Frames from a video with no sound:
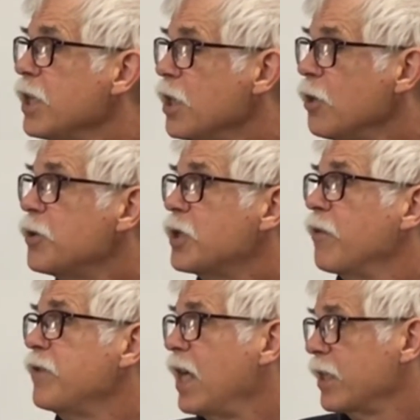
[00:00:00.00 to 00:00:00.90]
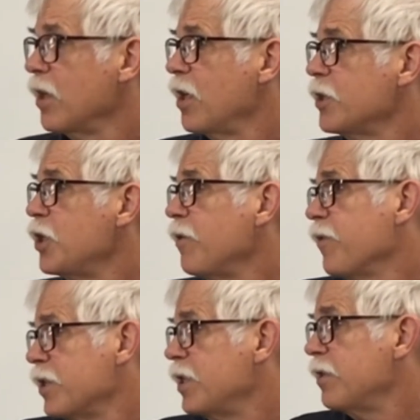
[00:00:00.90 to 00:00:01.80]
use of technology
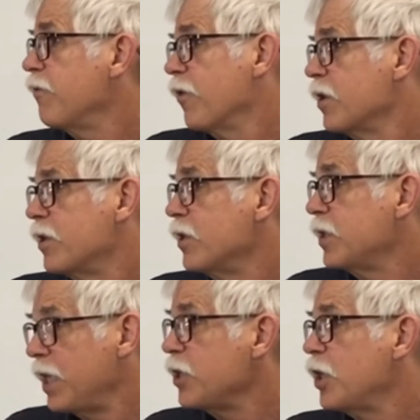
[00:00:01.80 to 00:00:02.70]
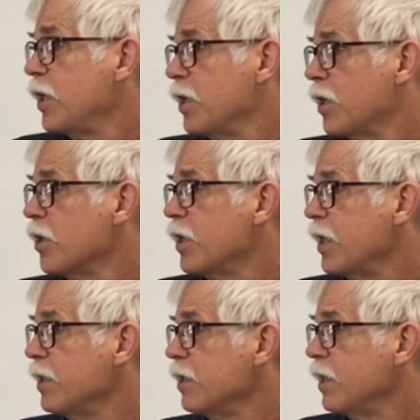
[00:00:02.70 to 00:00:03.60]
for teaching and
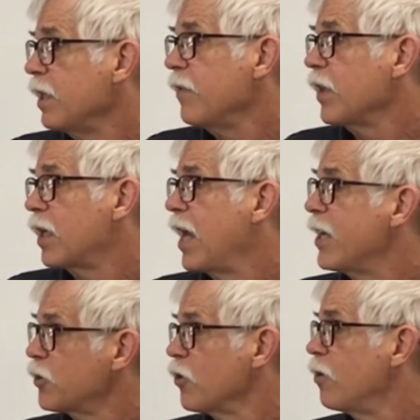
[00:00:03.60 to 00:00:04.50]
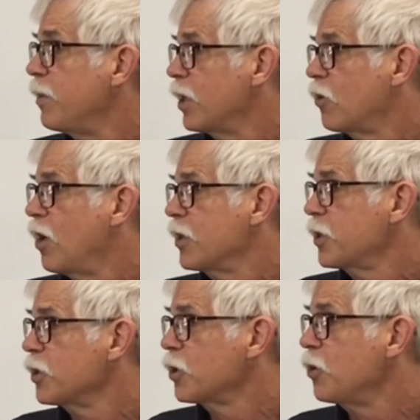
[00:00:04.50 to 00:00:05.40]
learning in the classroom and across
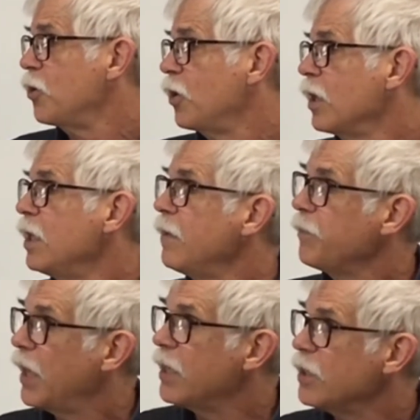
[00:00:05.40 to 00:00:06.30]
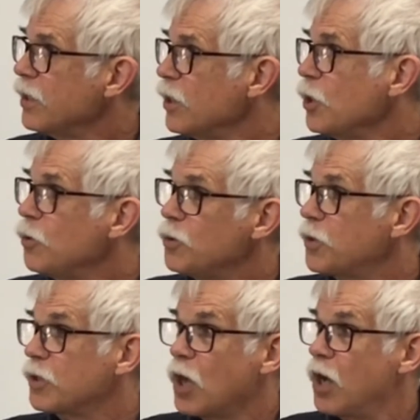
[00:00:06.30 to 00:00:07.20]
the school. And you
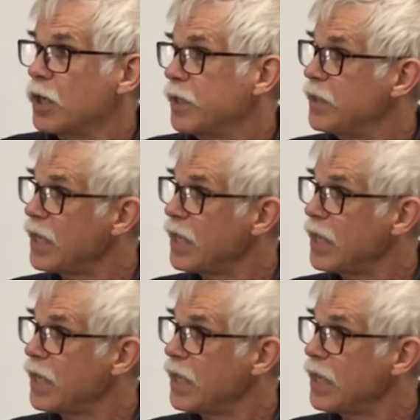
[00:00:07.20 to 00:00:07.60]
called it the